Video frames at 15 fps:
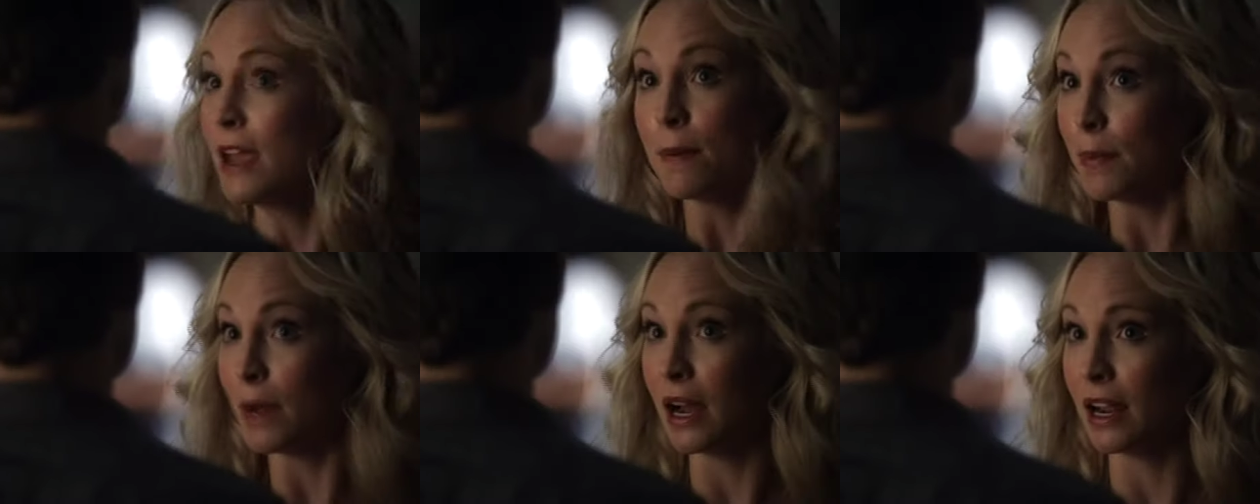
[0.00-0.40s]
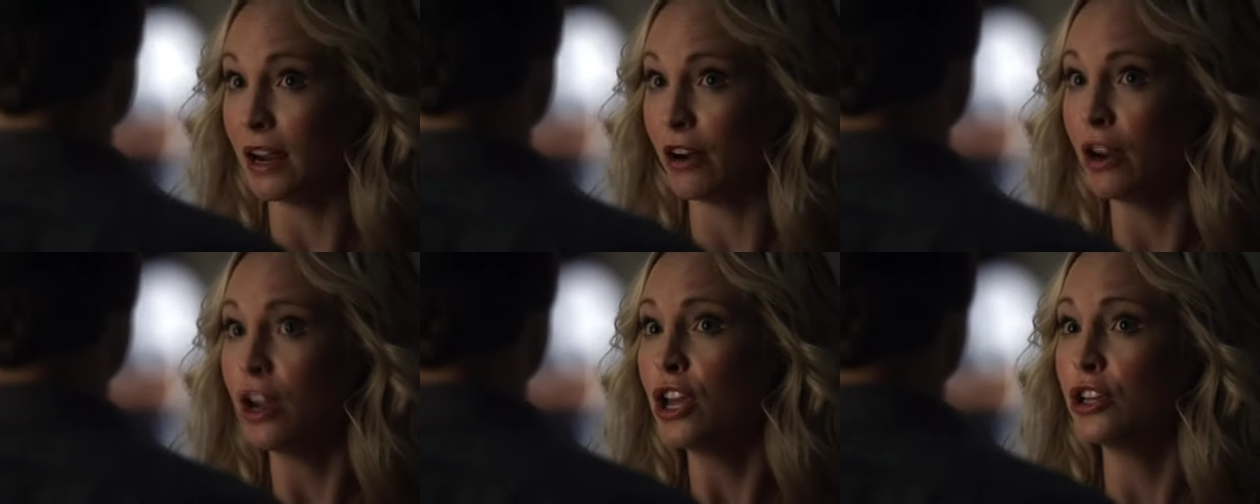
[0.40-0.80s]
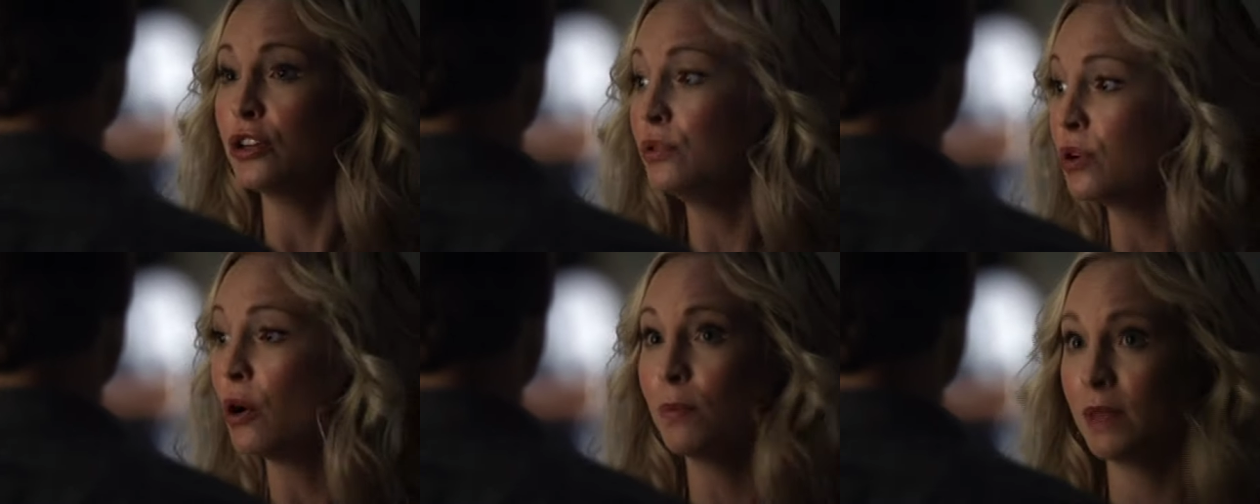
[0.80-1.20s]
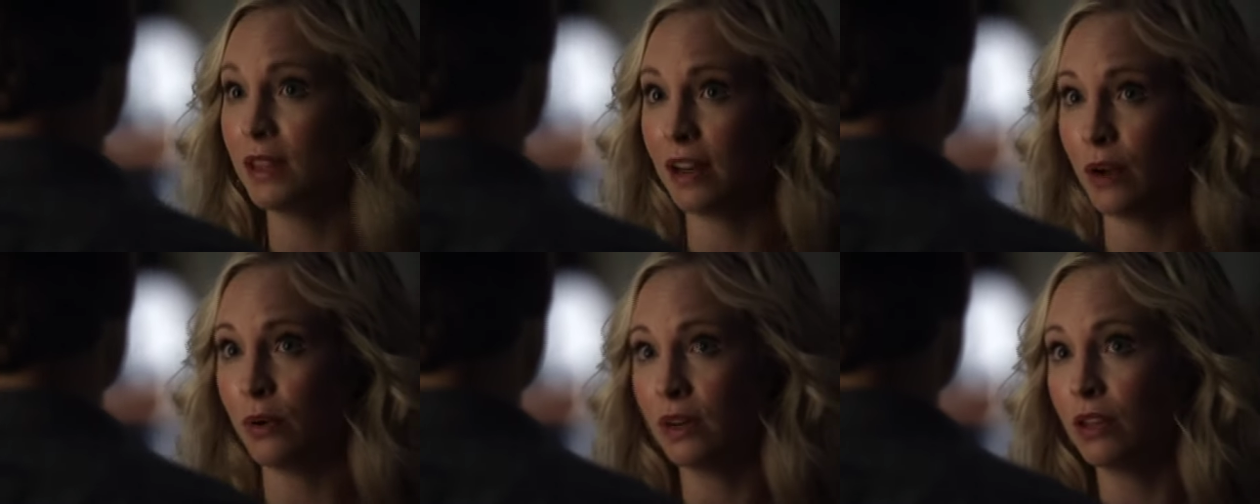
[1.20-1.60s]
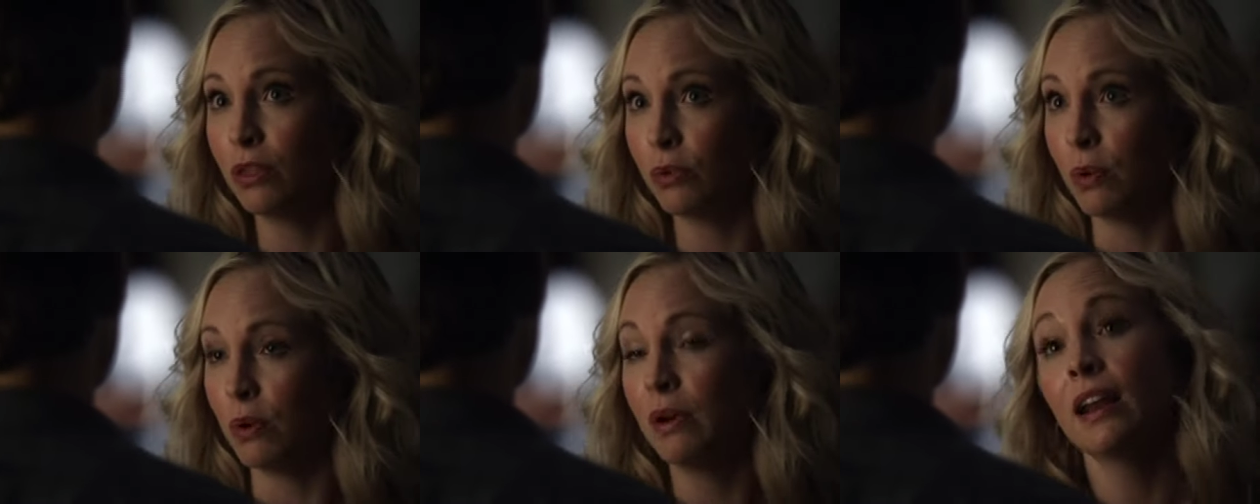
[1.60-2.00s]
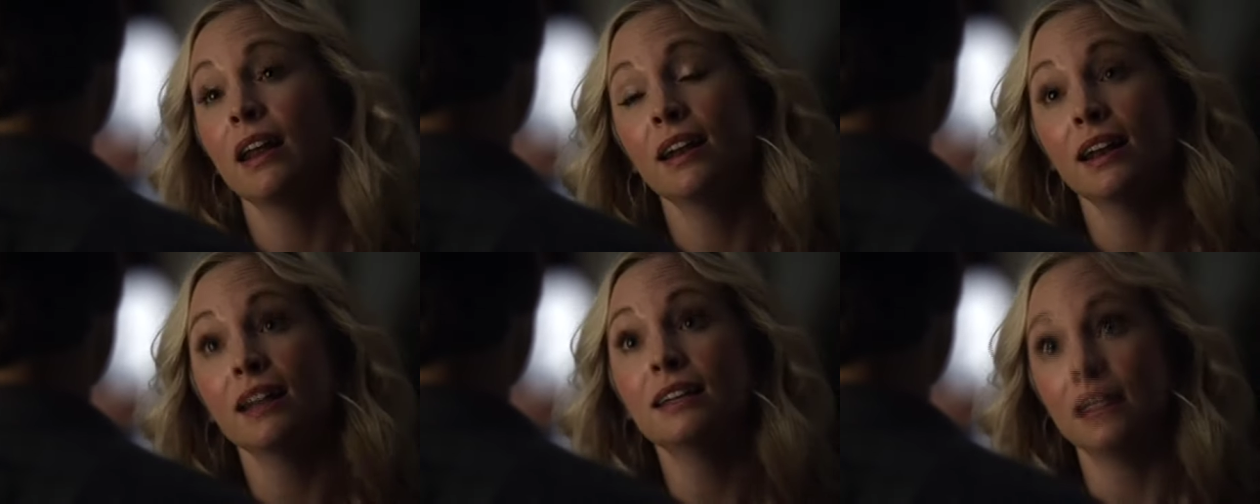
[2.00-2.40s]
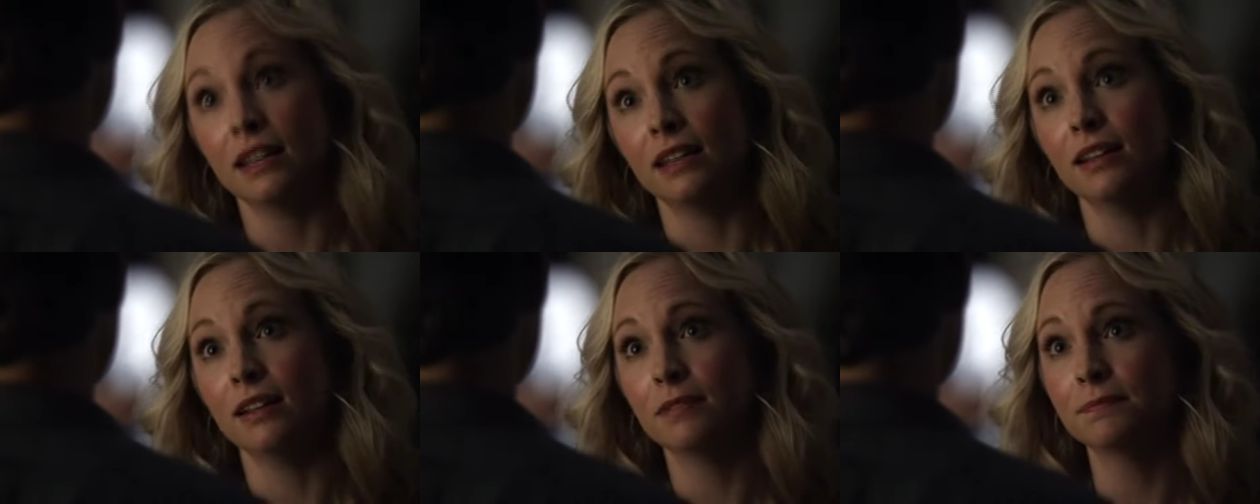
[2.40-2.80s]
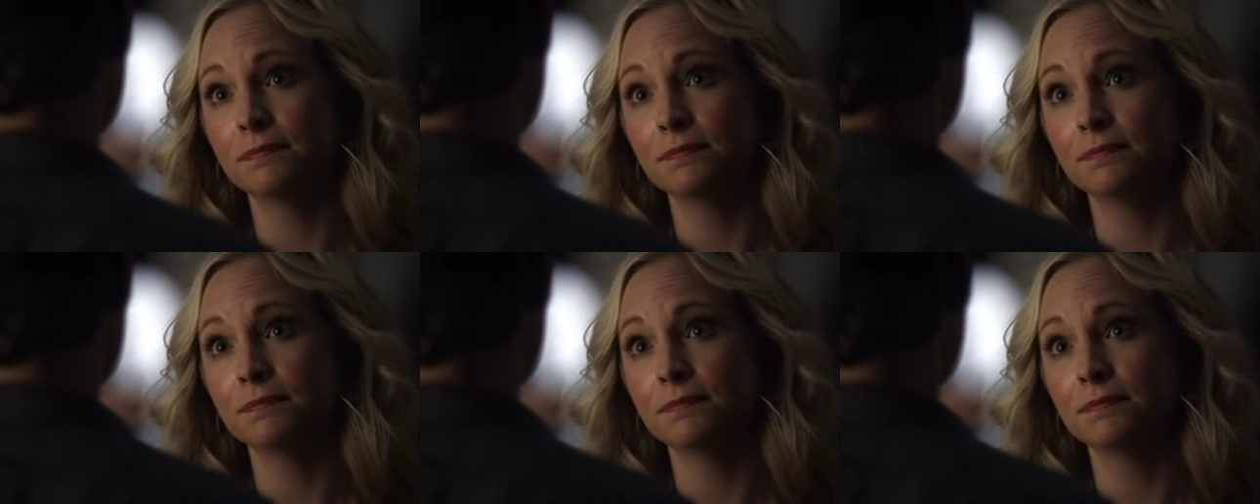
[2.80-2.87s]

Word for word: a vampire, you told me that I would get through it, and I did.